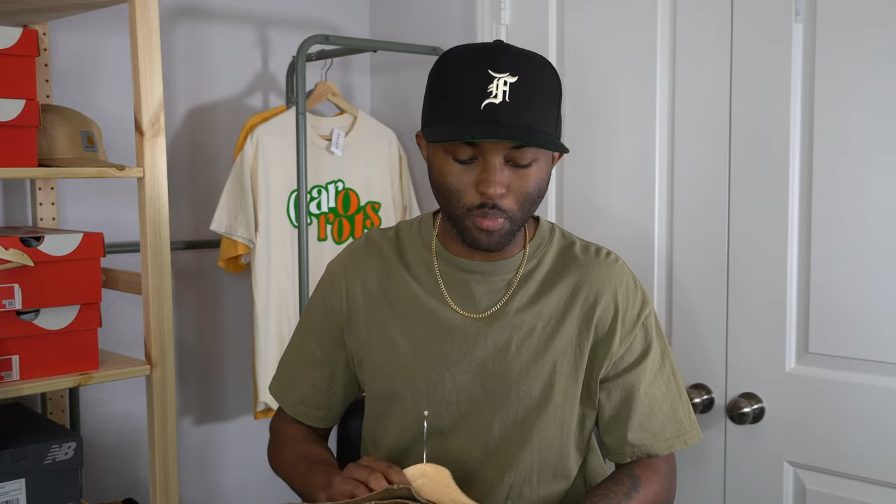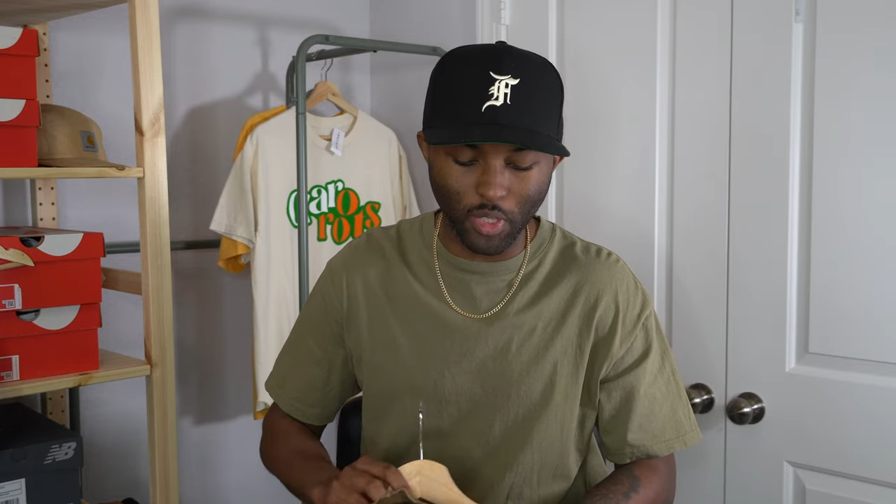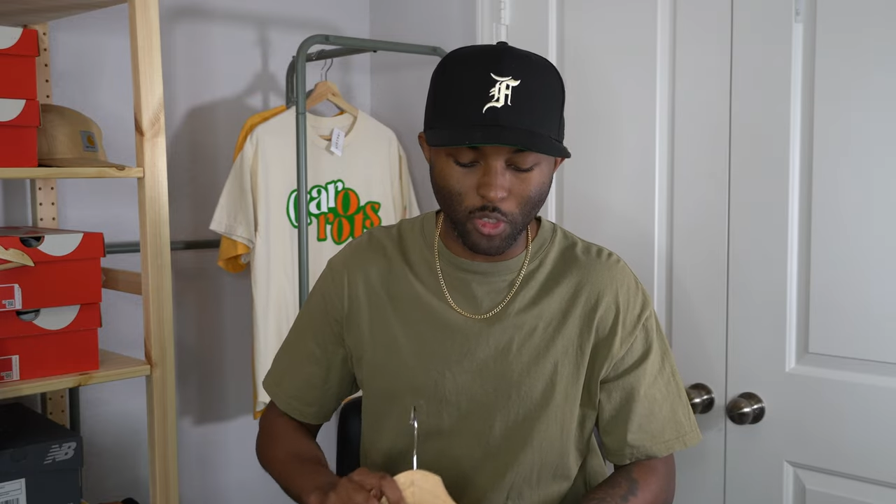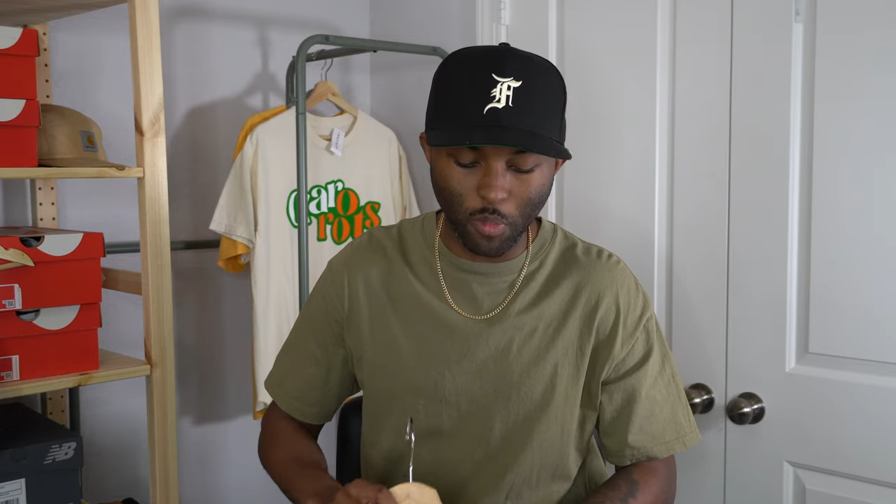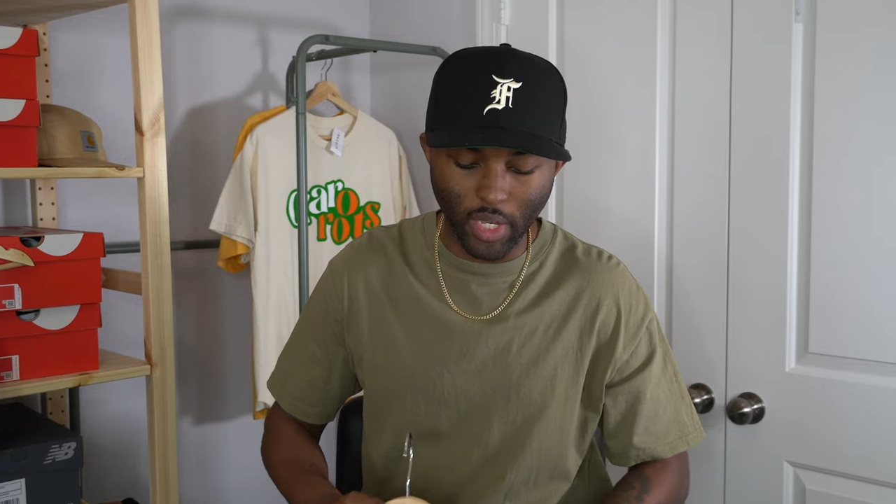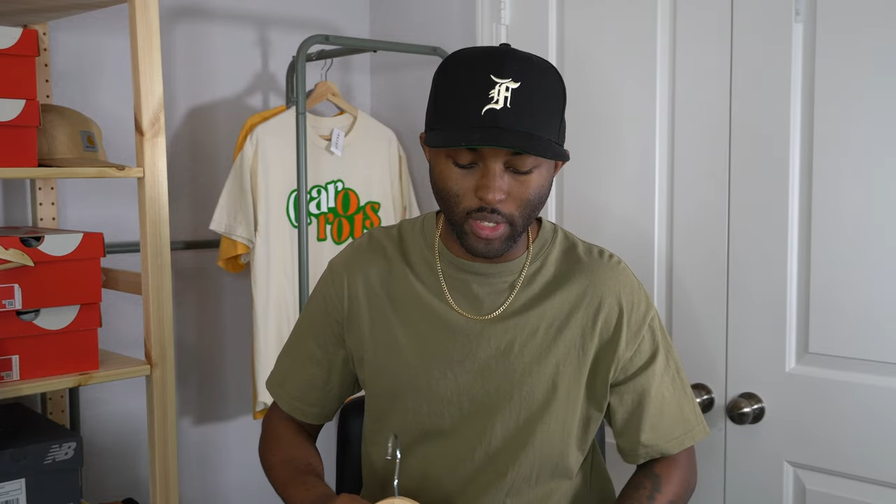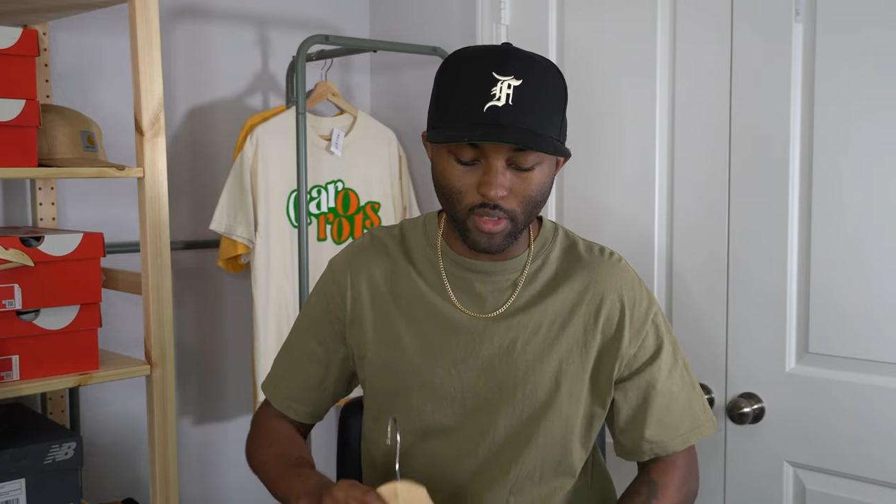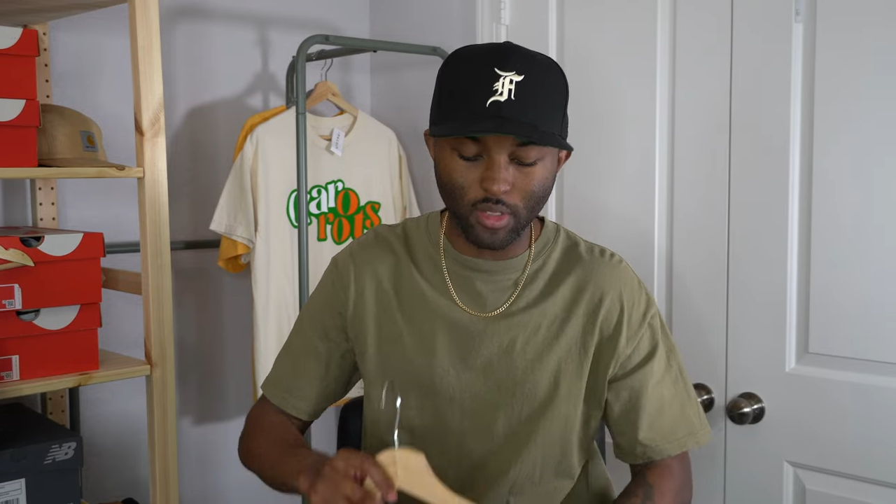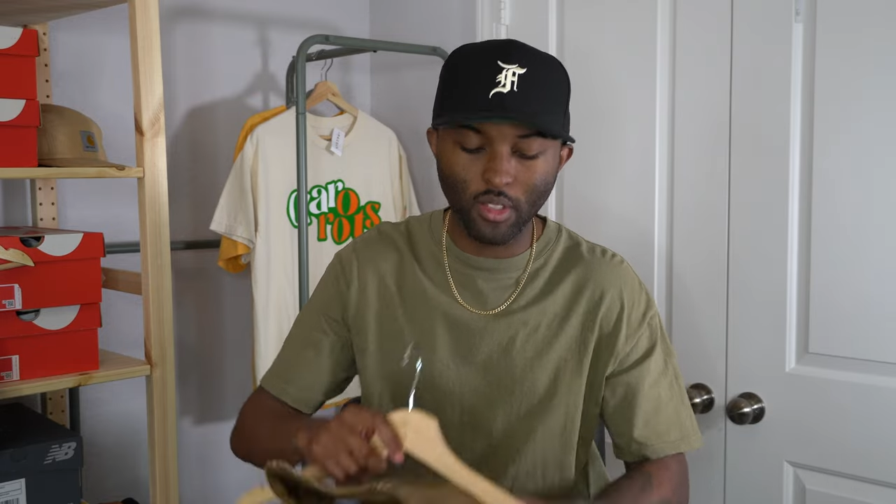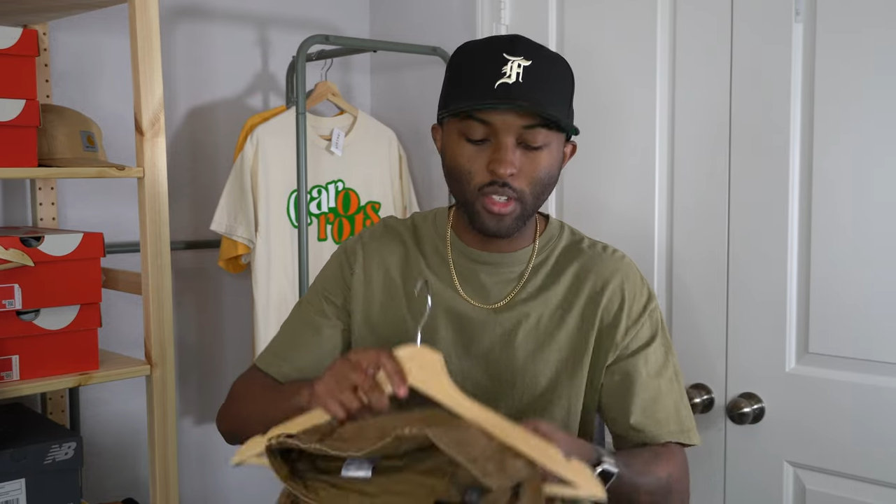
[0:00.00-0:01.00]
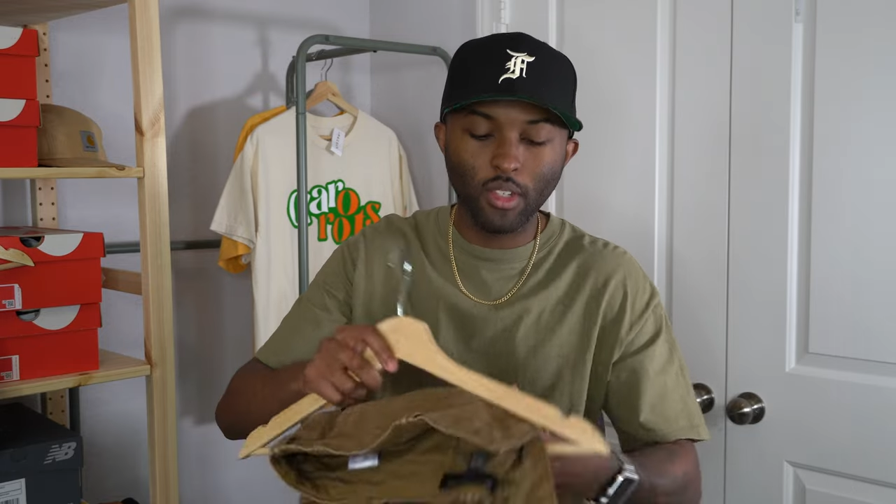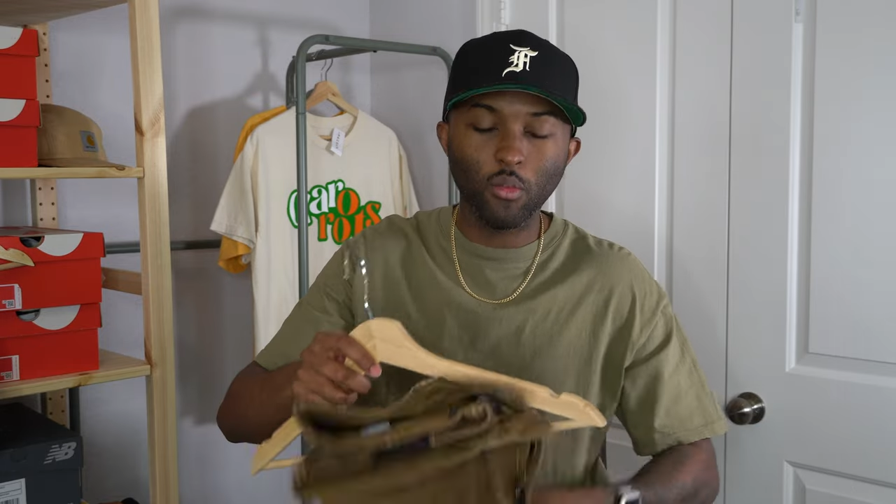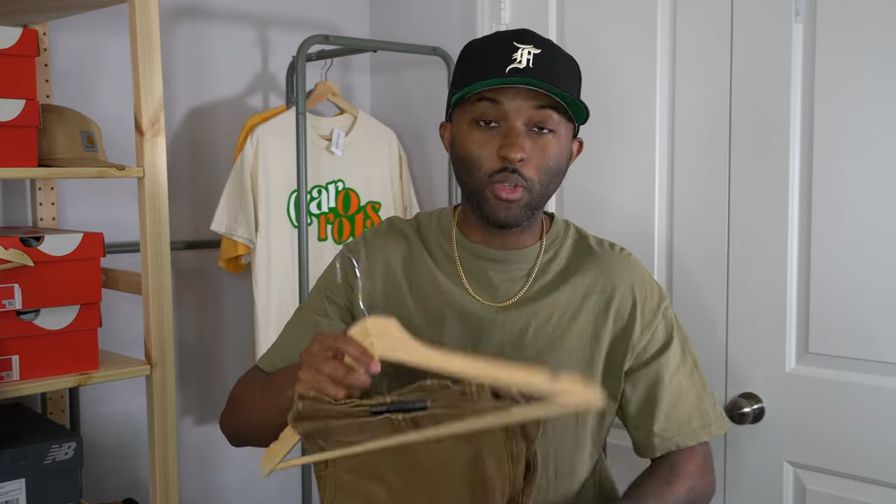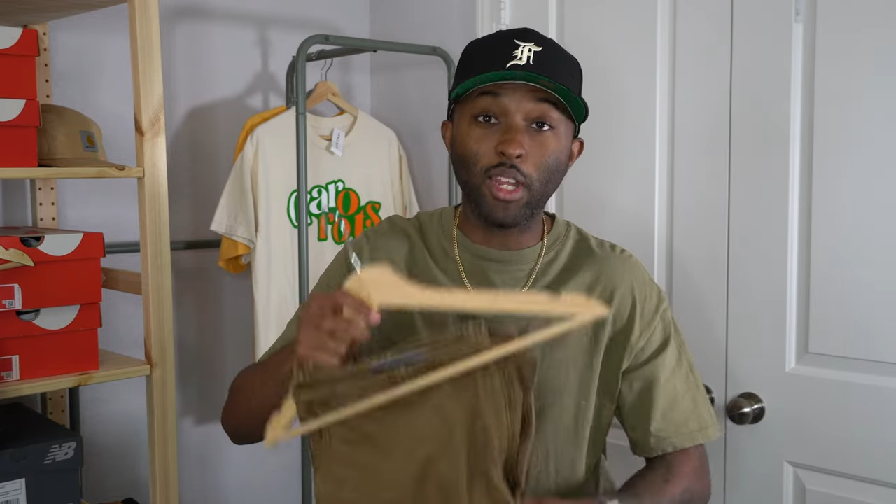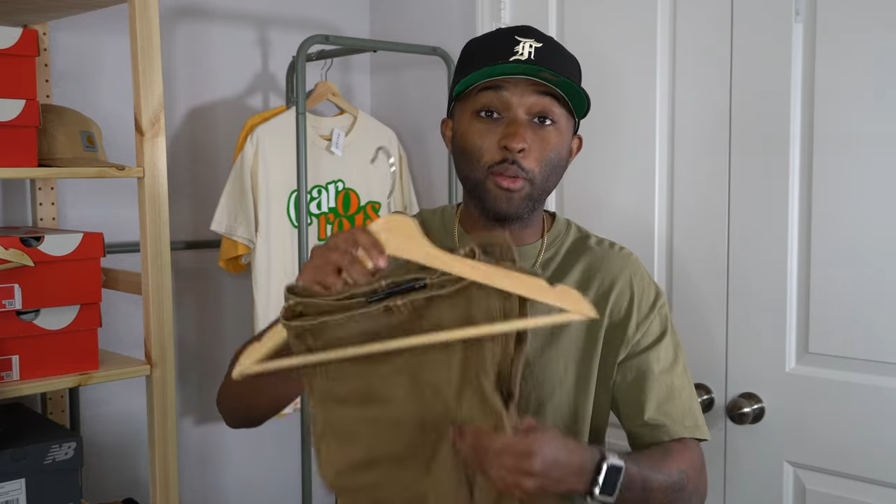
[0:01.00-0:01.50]
these pants
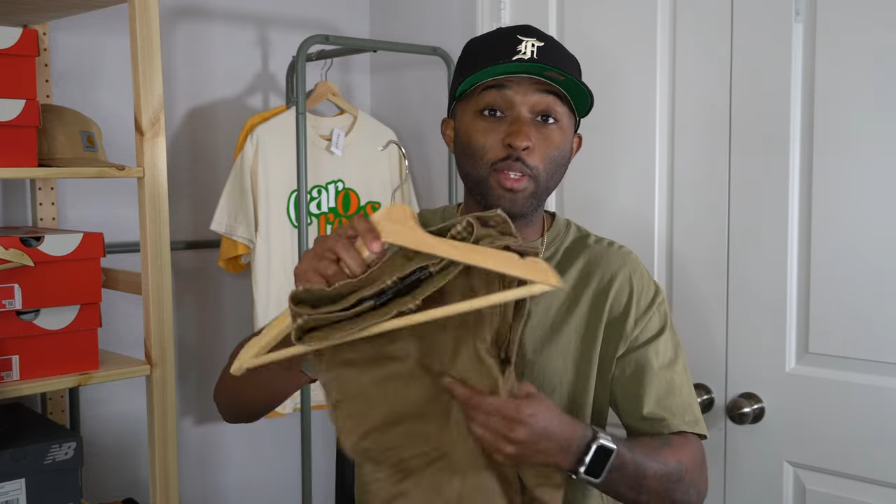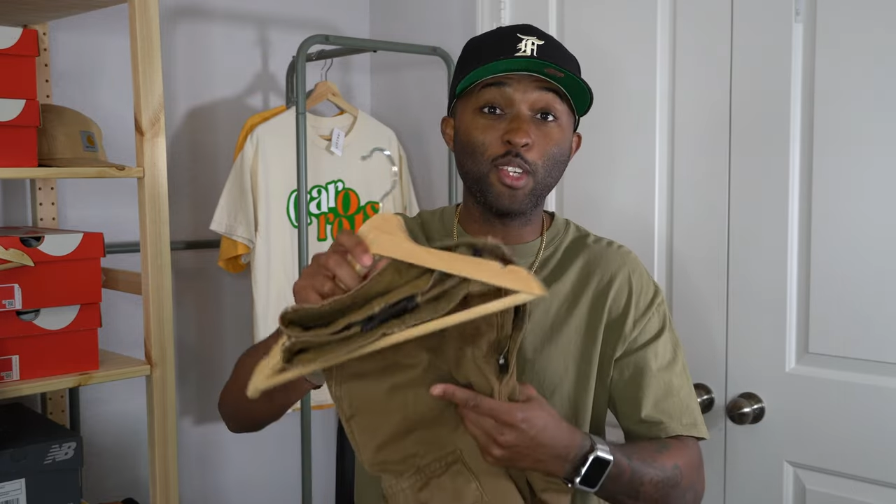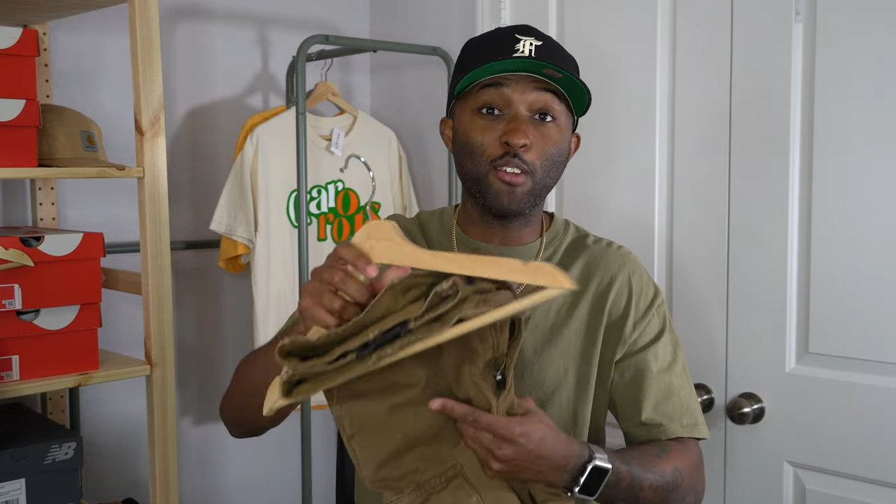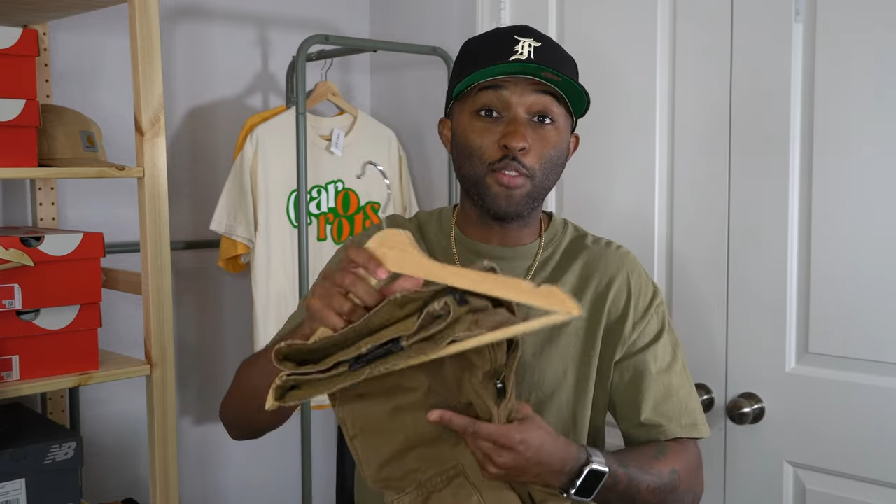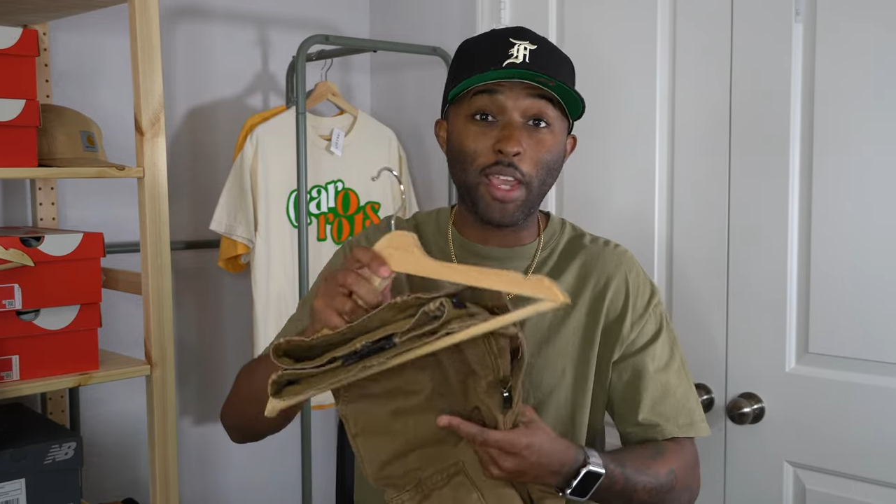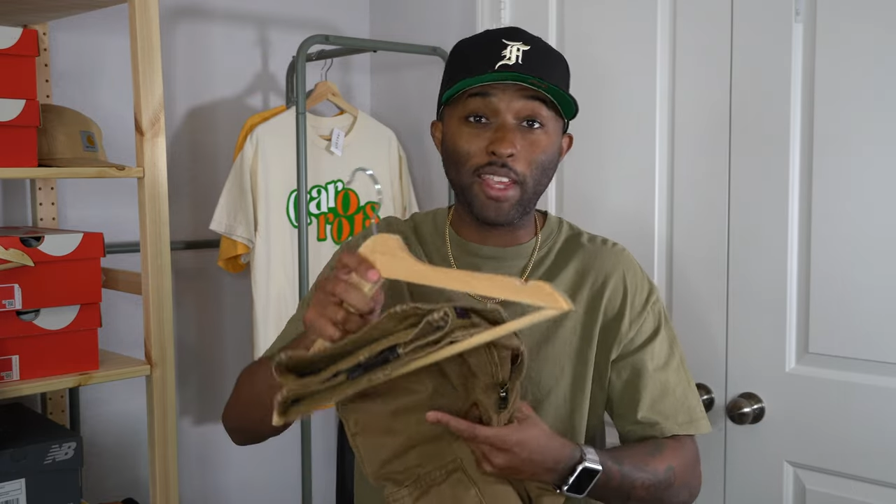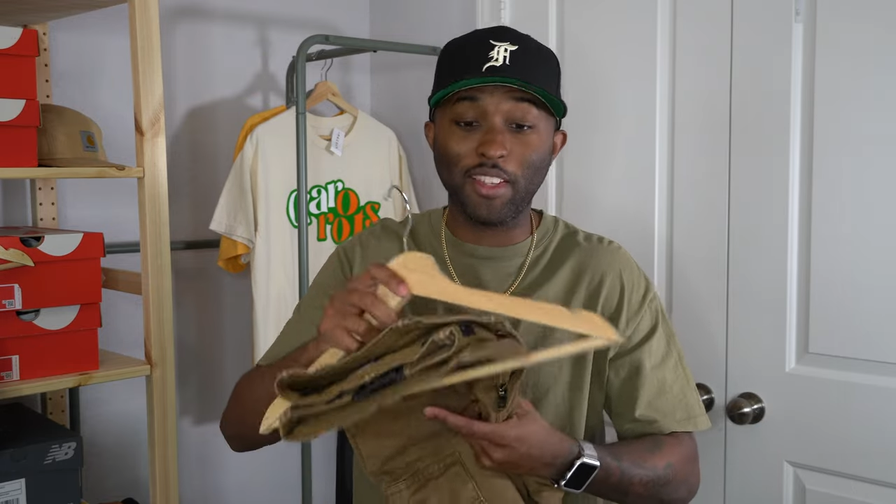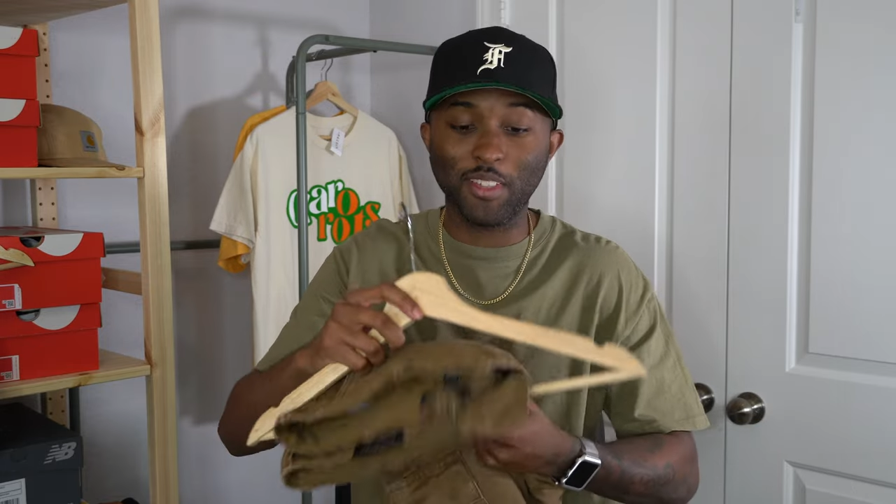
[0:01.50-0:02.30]
when they retail for 80